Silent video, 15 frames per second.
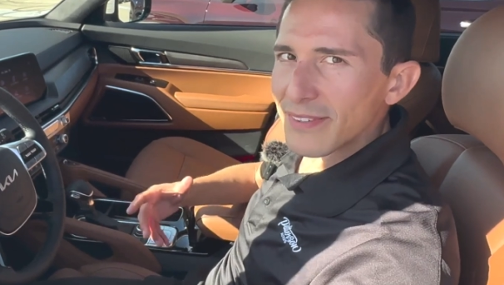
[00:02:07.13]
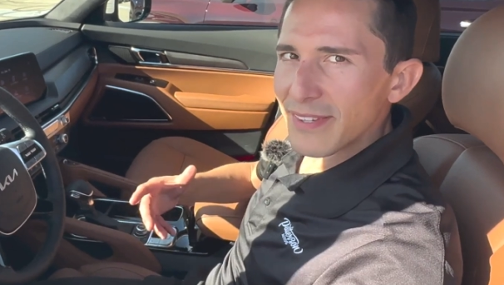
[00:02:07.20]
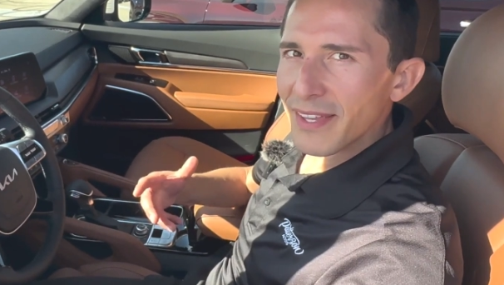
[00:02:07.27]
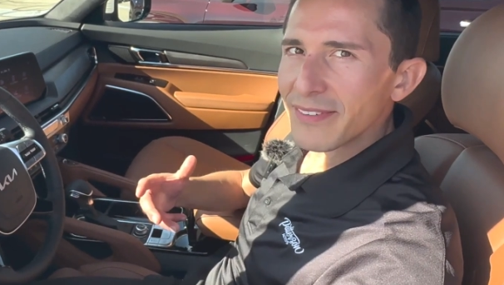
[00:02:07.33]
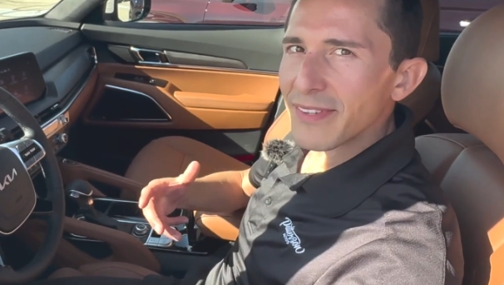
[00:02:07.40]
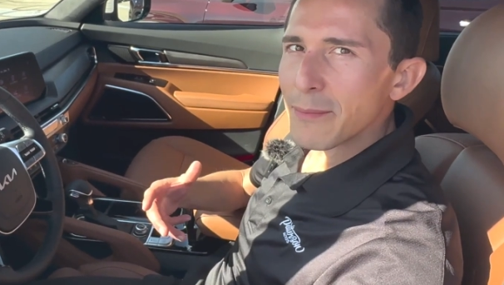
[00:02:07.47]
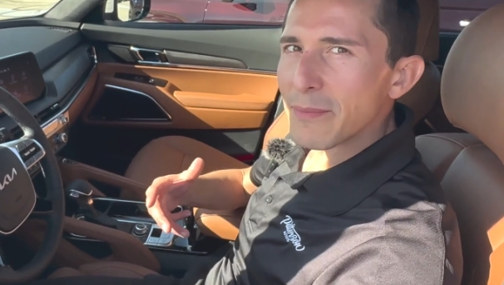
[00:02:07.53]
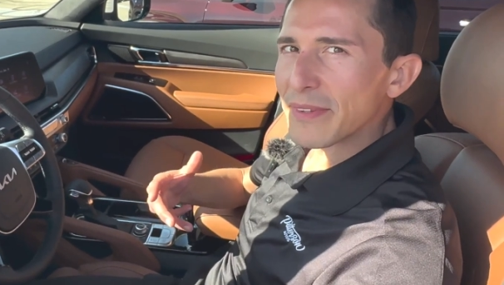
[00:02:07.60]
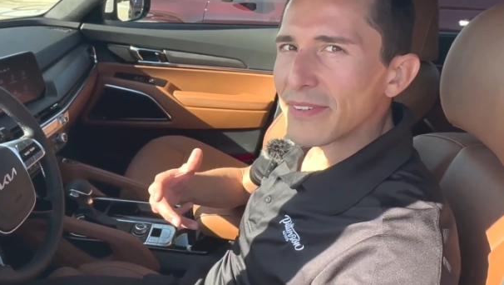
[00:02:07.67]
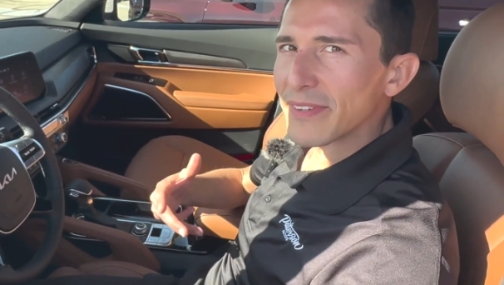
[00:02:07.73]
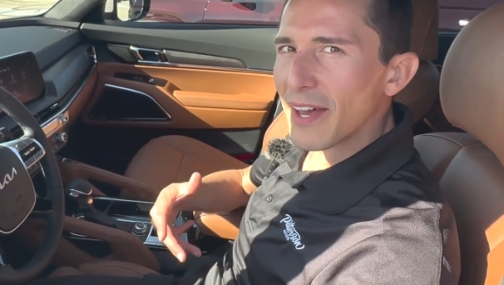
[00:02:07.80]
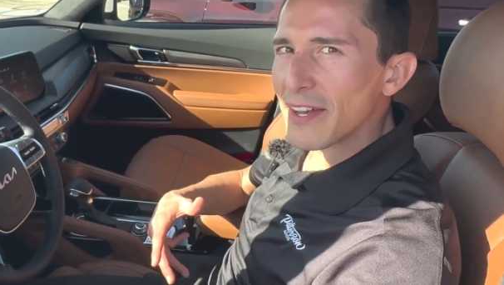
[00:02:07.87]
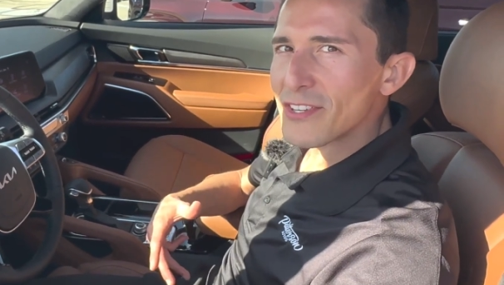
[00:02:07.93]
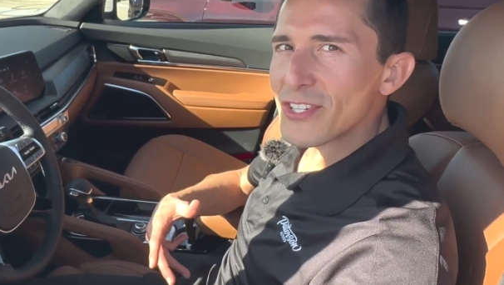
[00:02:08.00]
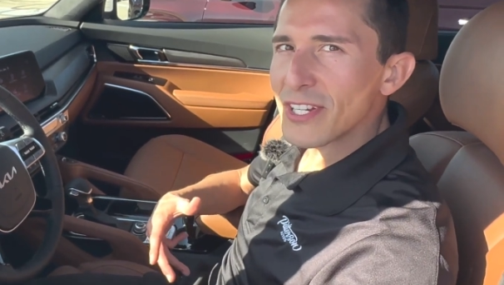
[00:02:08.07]
has a
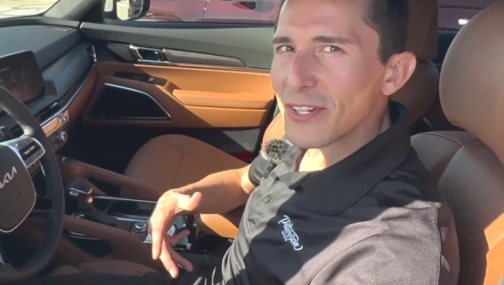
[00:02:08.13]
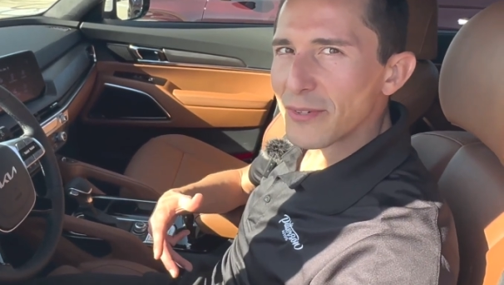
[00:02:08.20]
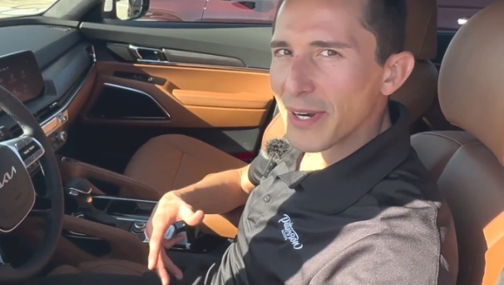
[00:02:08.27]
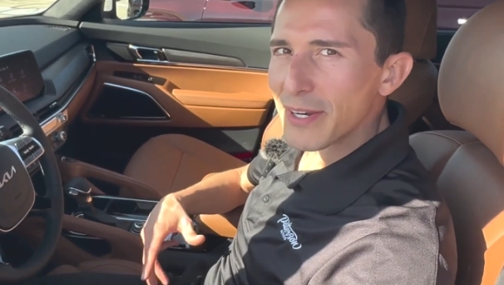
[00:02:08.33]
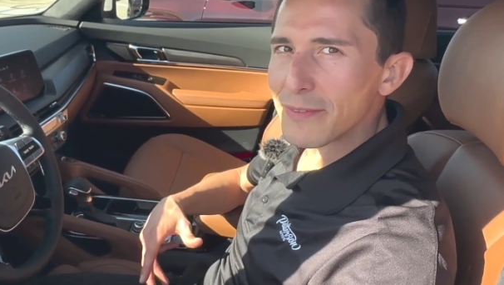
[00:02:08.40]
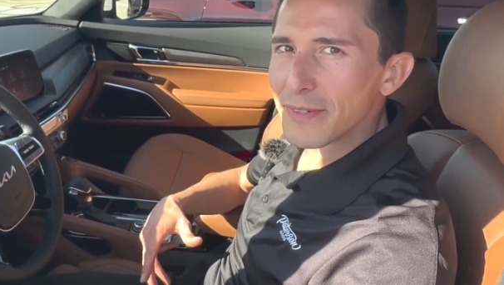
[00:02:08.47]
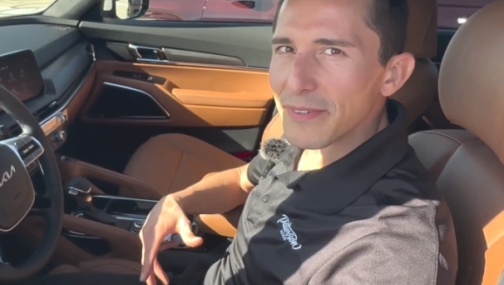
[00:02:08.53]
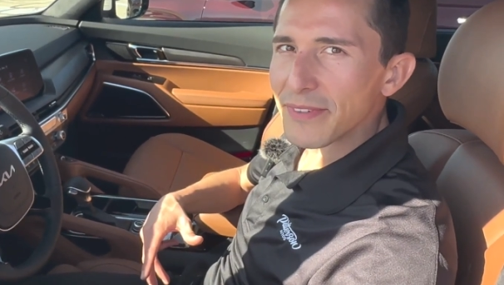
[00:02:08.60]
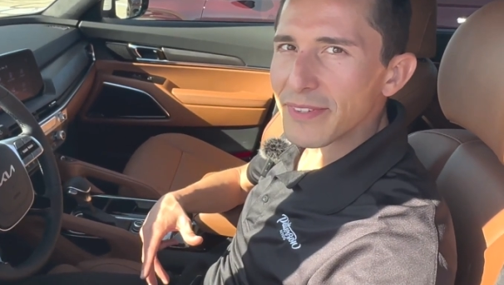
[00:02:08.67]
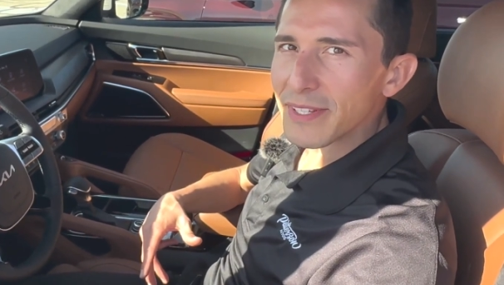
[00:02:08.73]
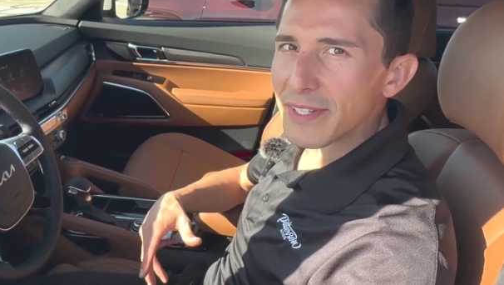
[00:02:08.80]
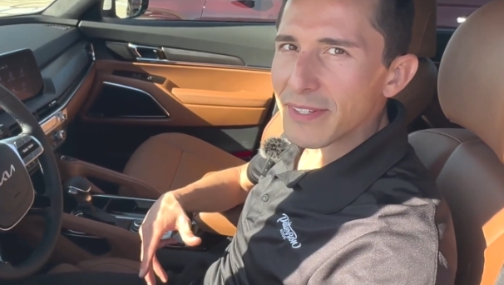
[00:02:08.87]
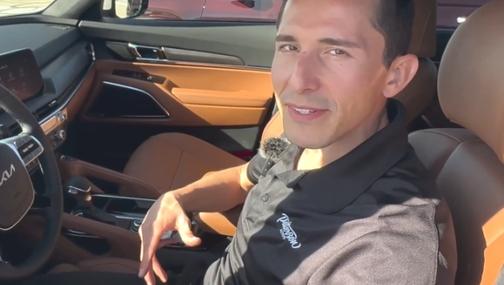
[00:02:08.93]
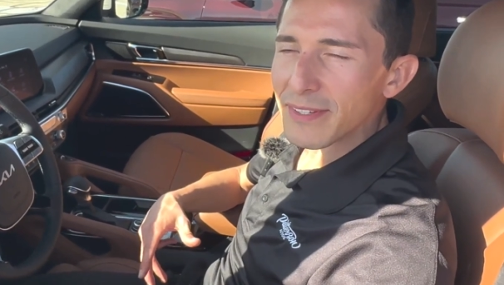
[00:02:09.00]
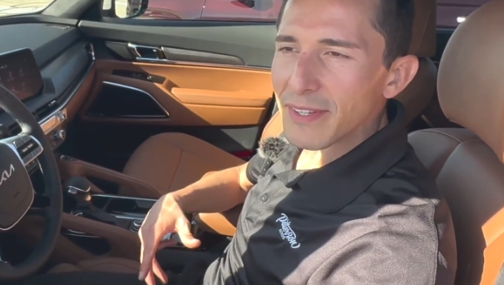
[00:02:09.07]
massaging driver's seat.
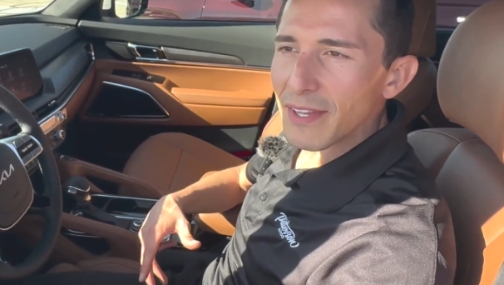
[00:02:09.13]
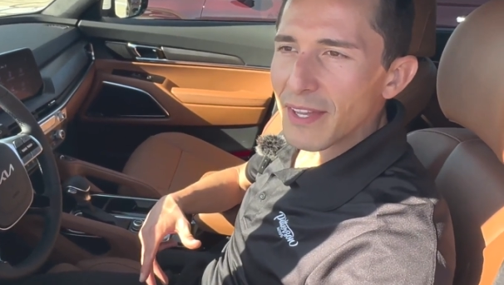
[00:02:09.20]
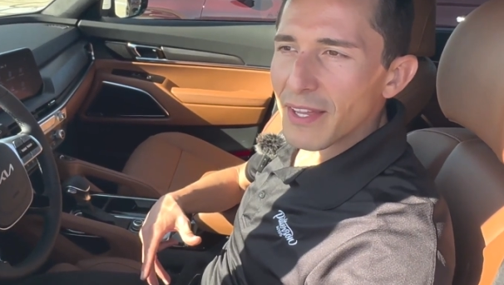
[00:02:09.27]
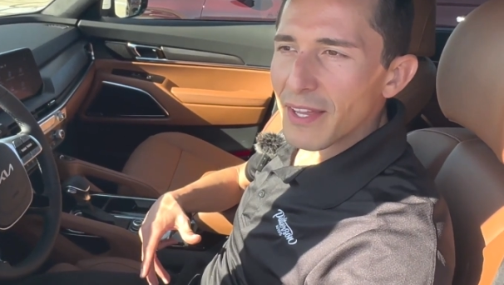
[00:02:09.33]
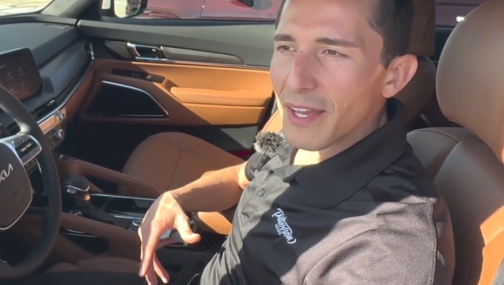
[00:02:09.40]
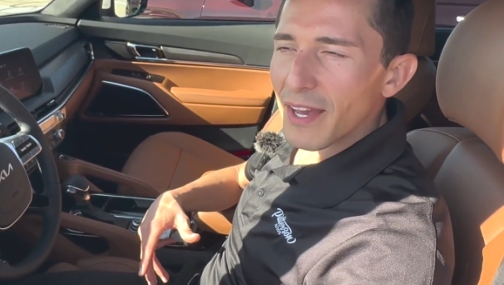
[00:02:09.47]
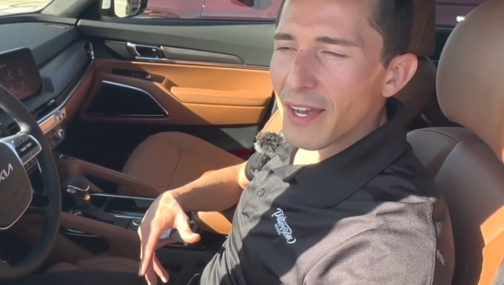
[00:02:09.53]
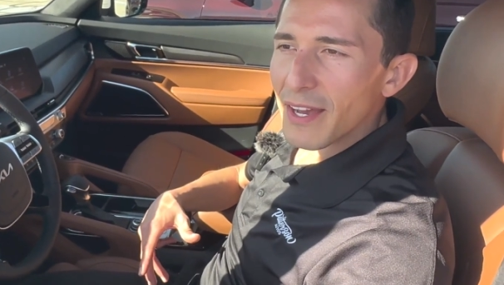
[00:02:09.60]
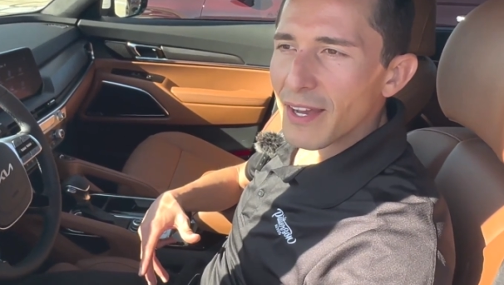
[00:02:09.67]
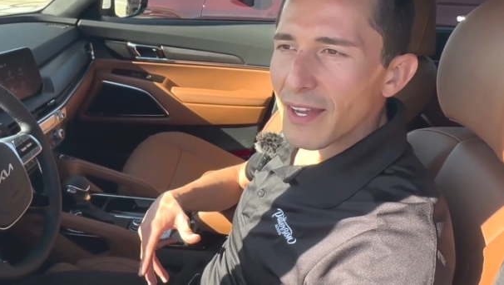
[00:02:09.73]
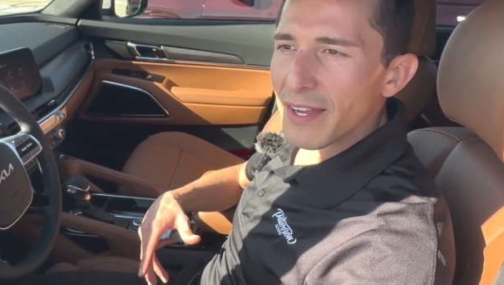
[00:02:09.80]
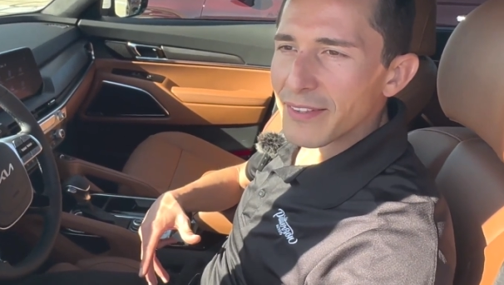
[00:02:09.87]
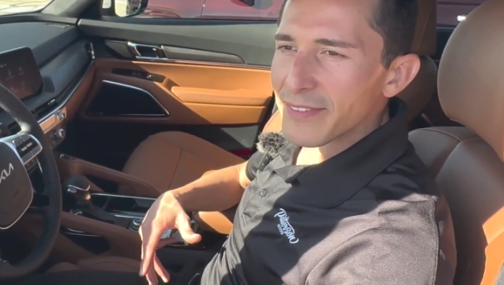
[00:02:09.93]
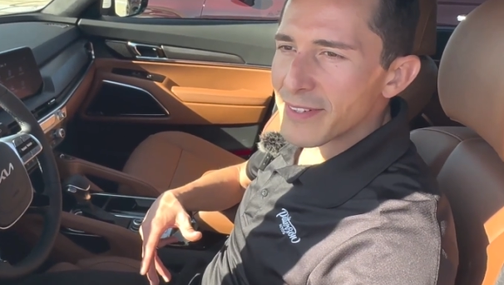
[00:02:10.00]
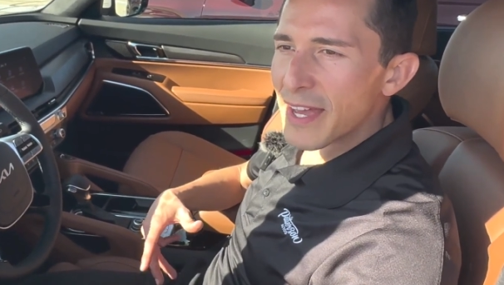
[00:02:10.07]

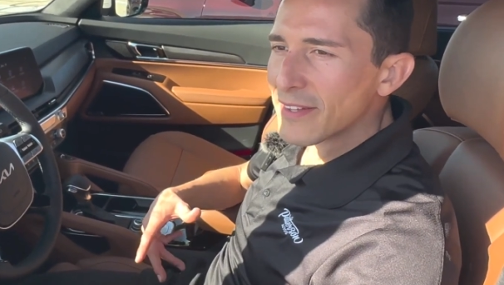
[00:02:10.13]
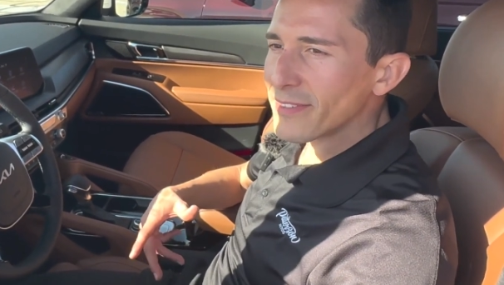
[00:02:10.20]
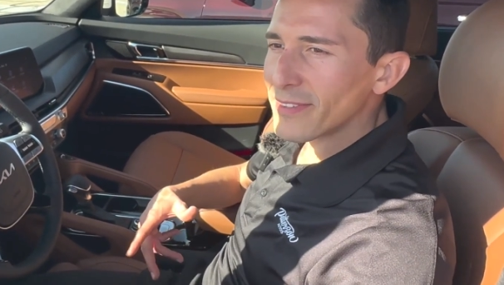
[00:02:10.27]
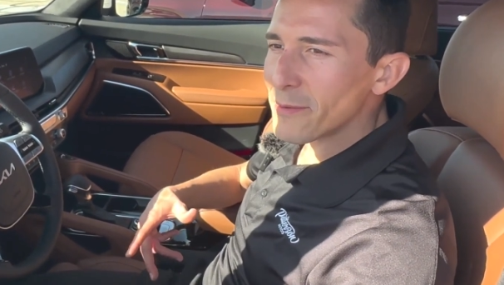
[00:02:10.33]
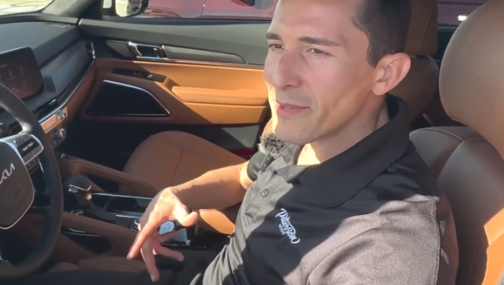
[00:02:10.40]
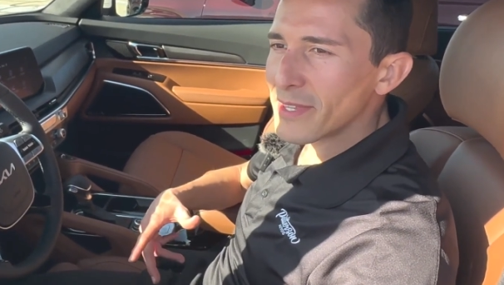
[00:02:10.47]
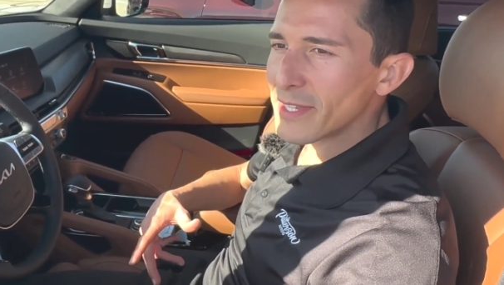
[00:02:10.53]
It's not something